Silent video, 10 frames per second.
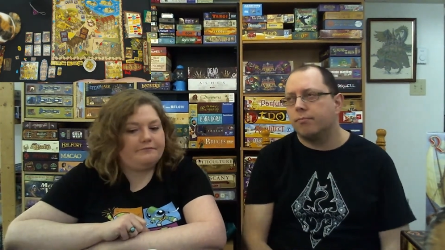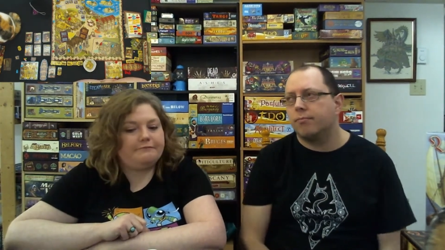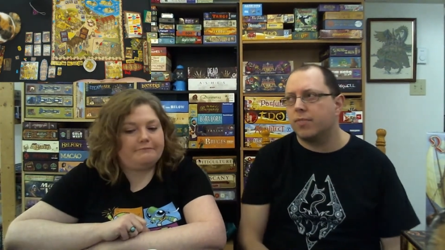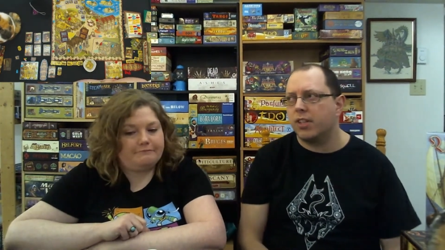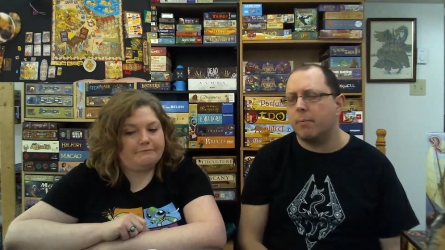
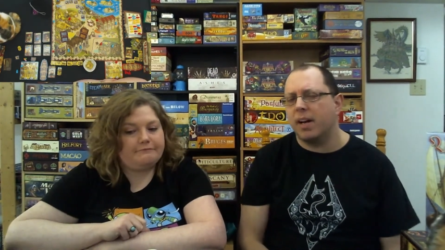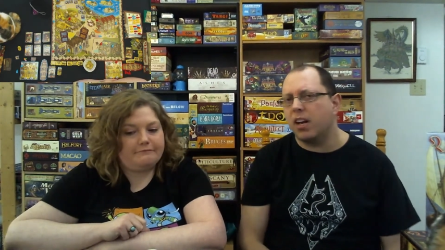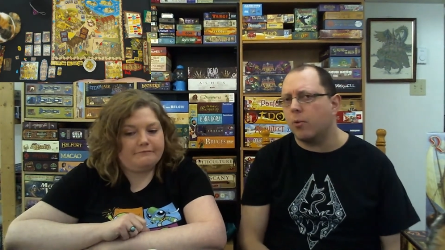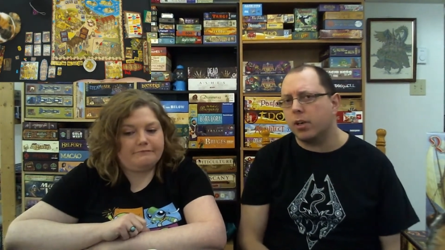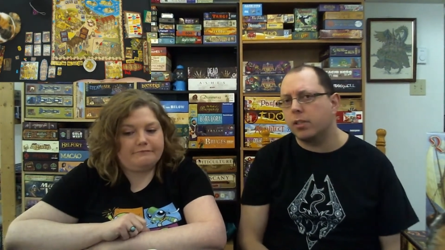Speaker 1: So that might
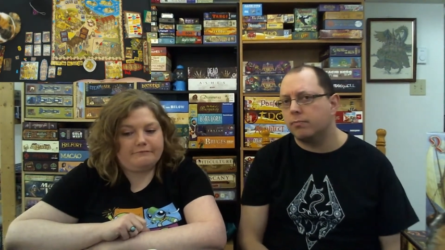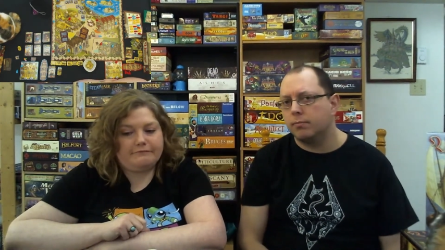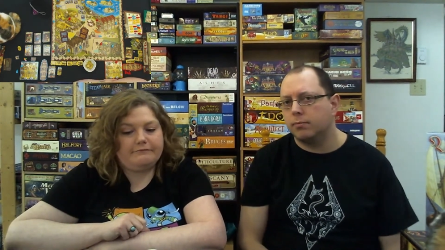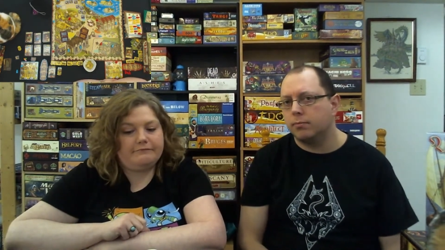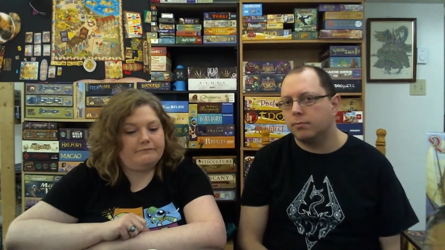not work.
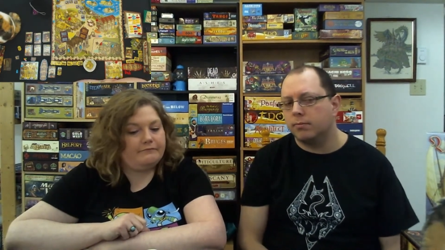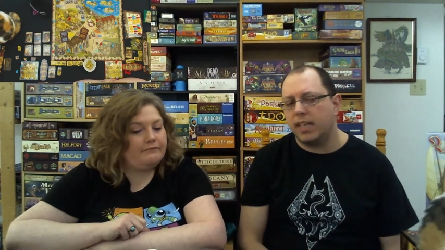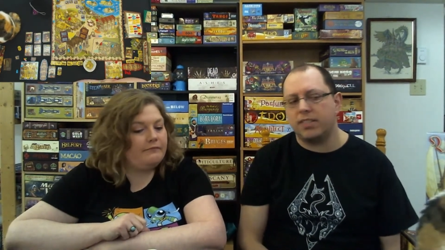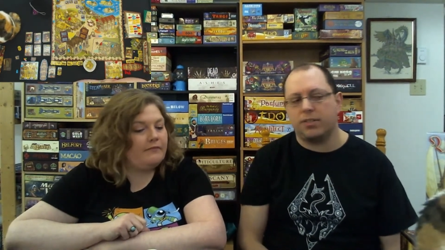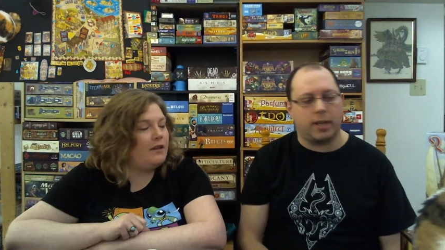Mm-hmm.
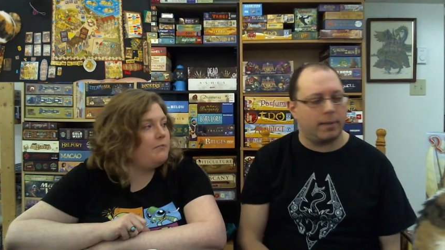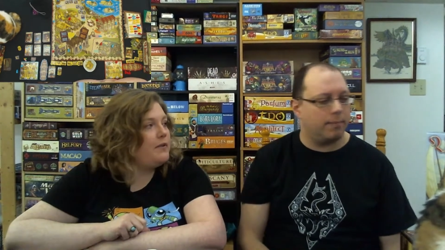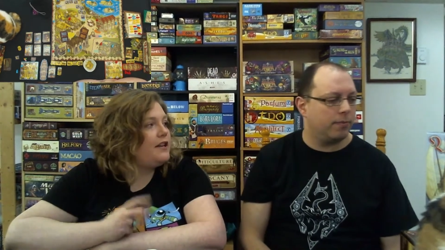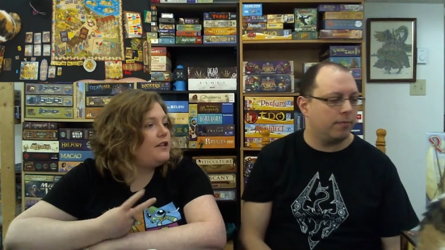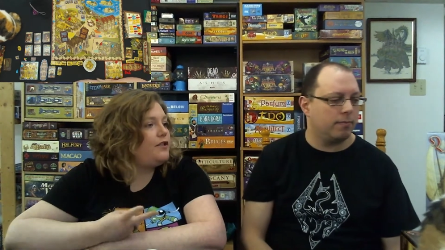That's okay. But
Speaker 2: in
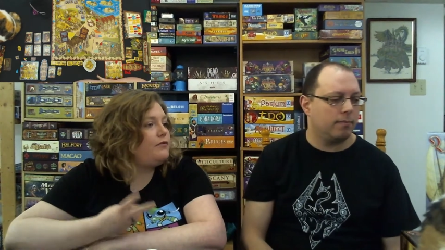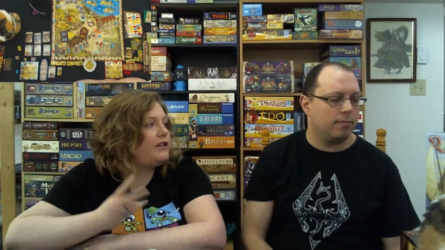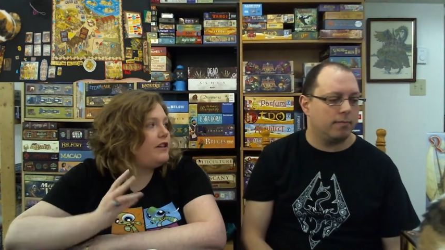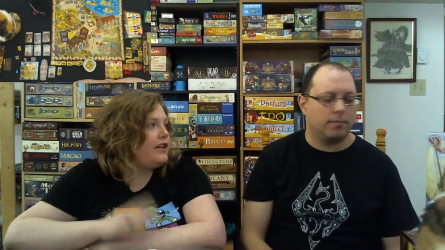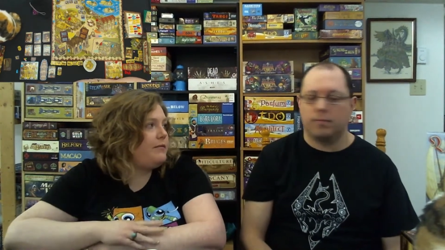a
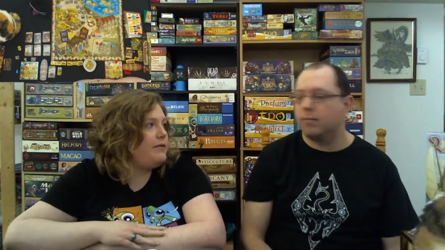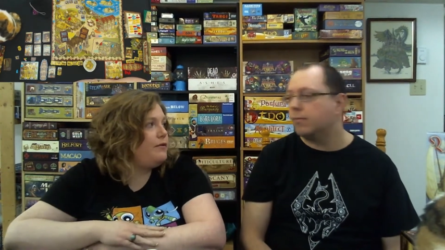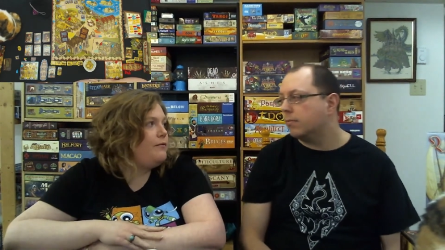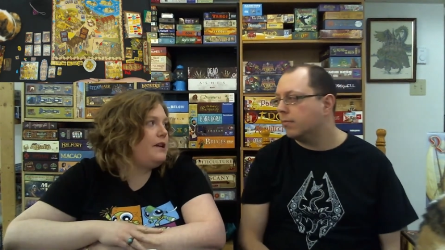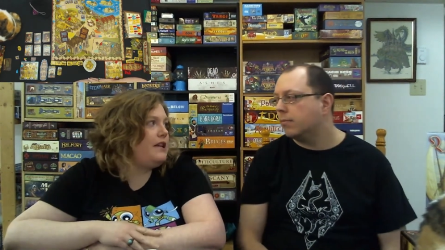two-player game, it
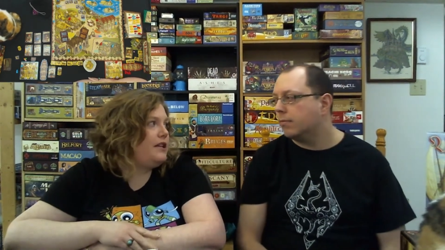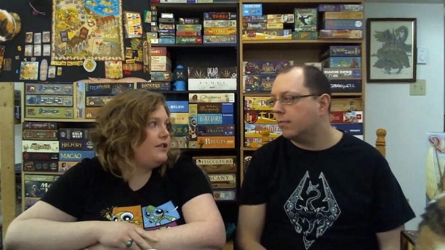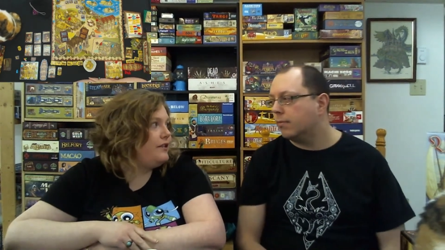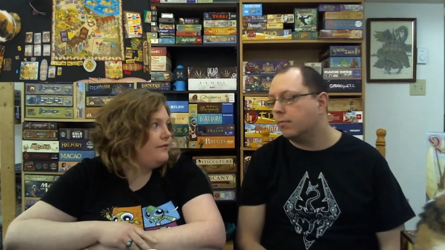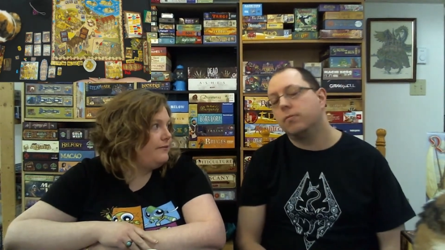wouldn't be an
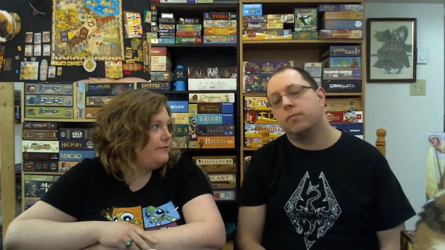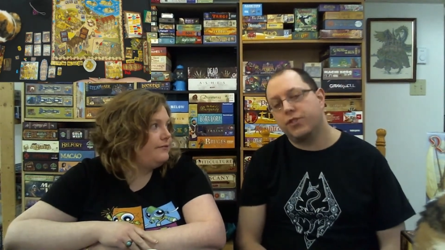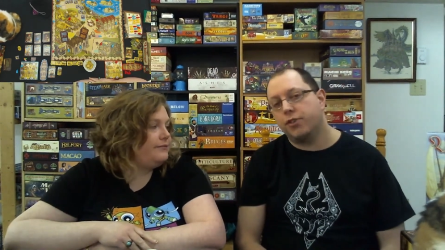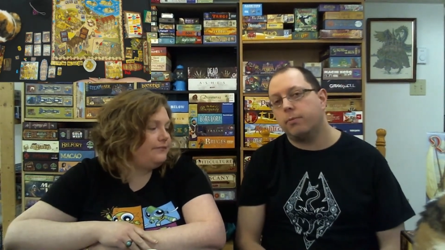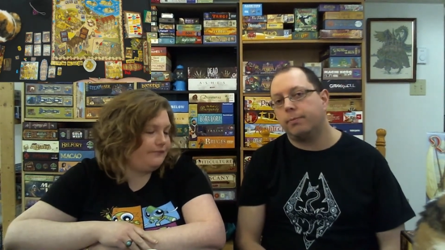issue.
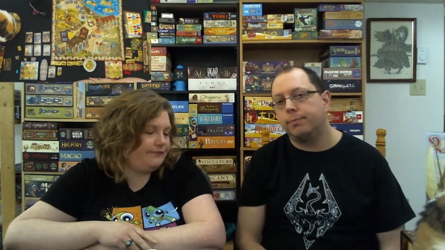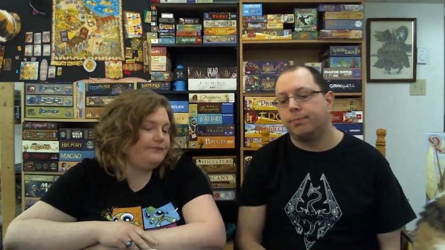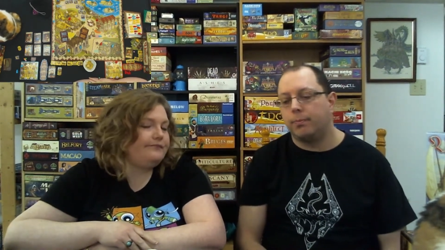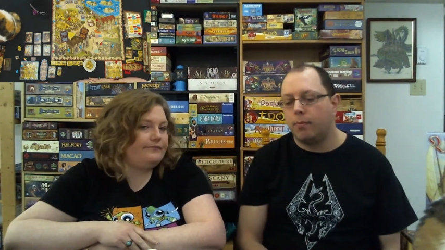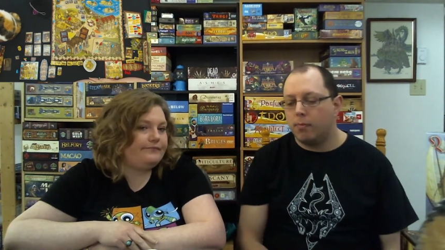
Speaker 1: True.
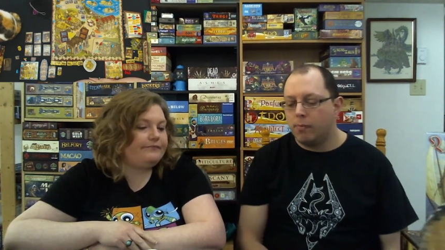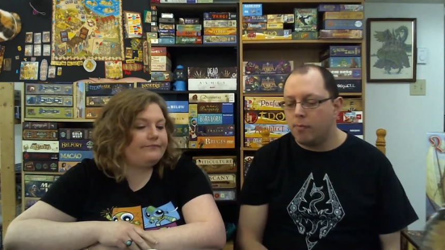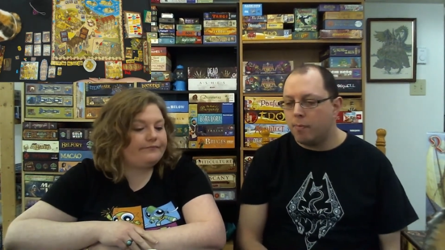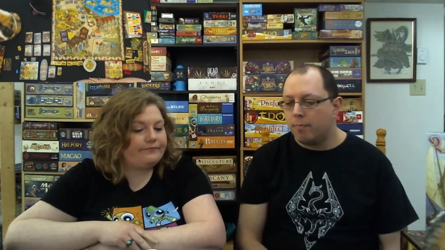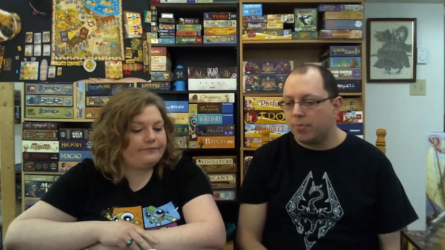
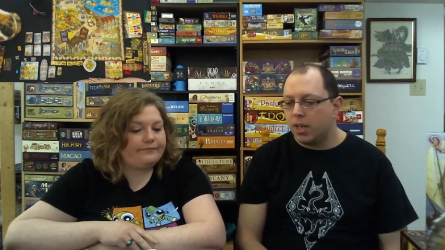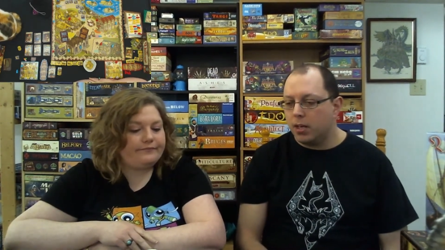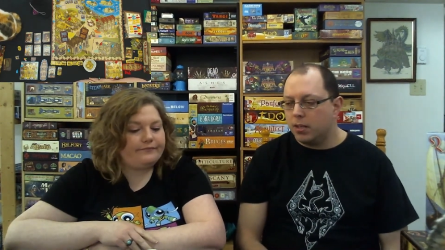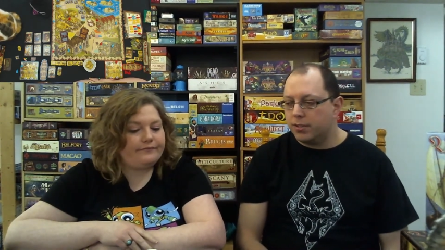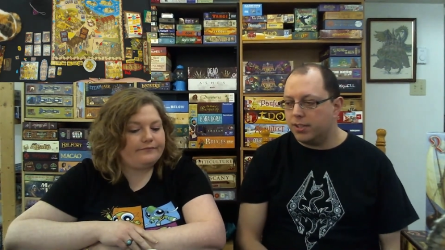
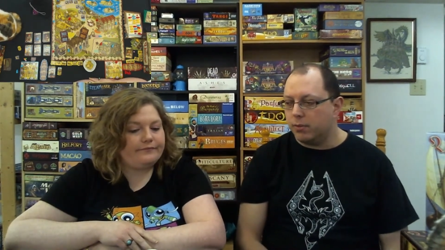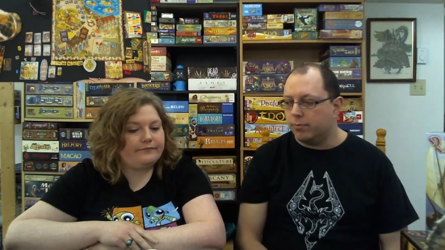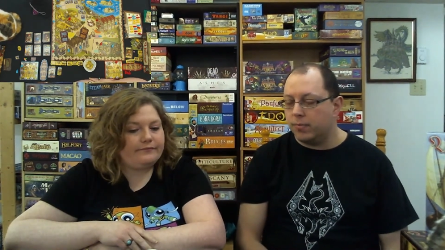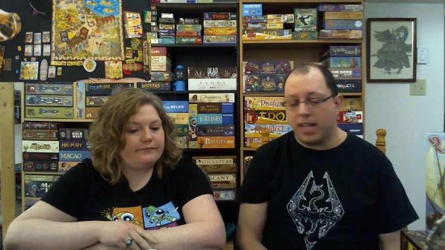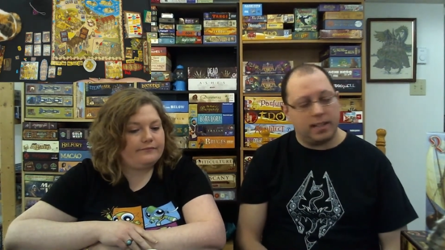So
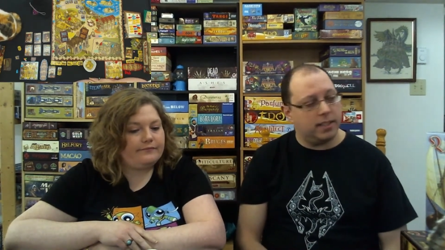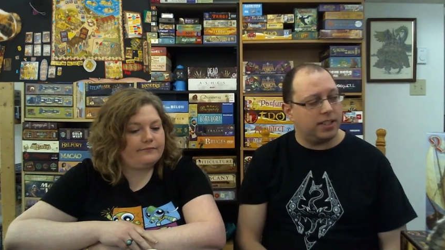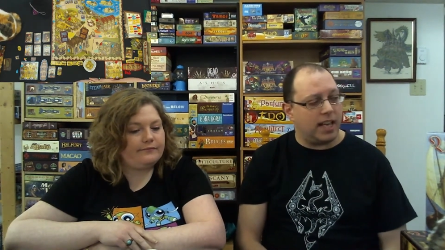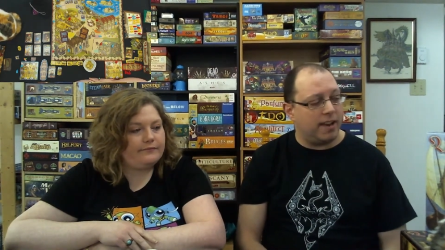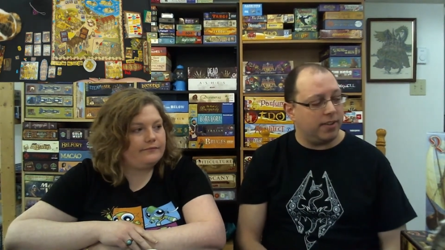that is
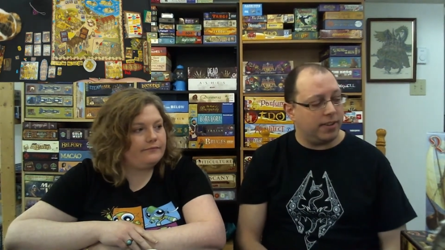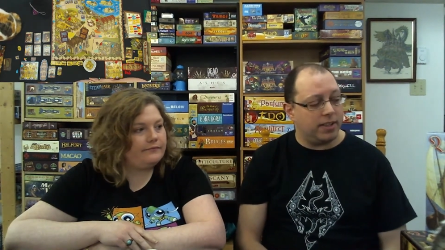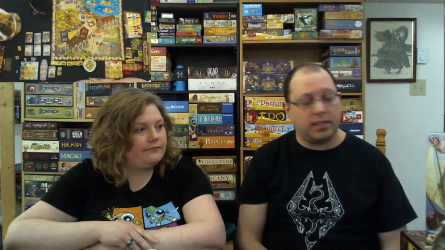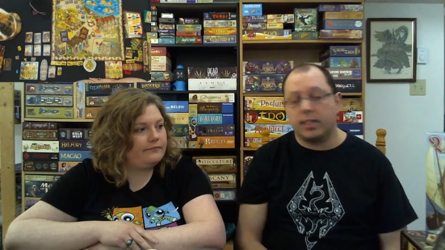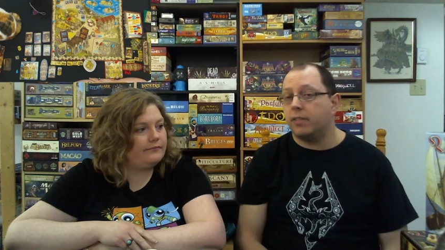everything
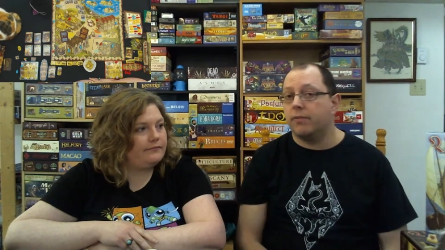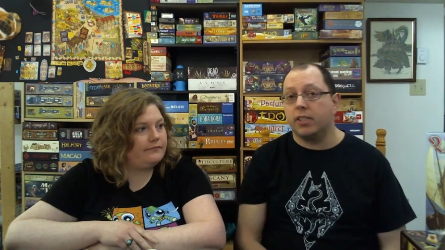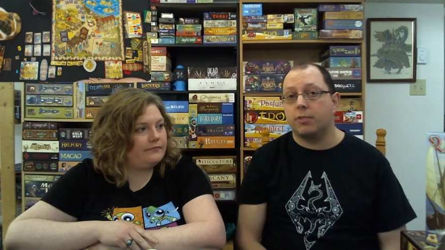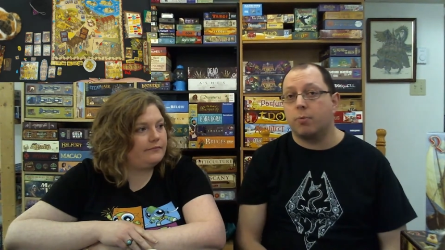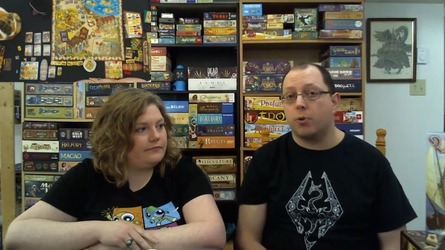that the
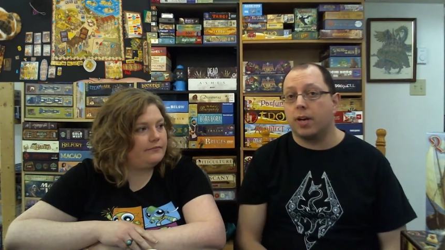Village Port